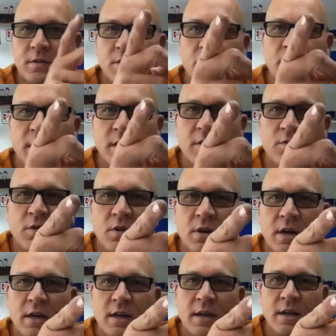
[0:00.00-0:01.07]
Don't get the
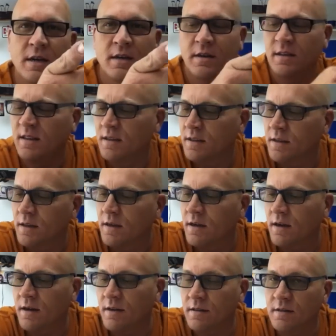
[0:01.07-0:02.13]
wrong idea.
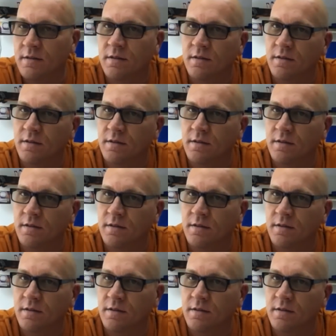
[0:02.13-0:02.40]
This